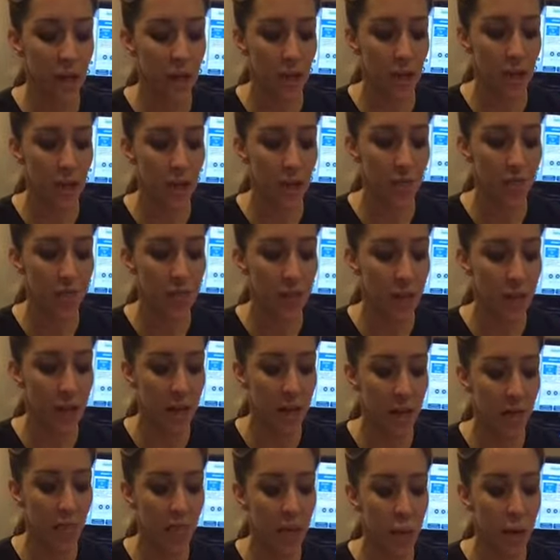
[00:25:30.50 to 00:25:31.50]

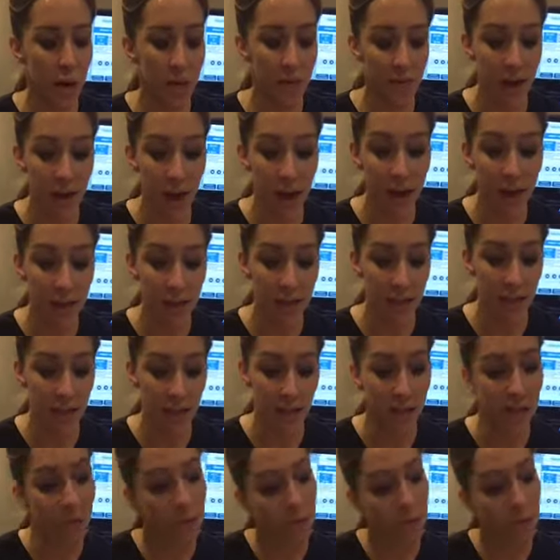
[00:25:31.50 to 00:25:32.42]
if you have acne.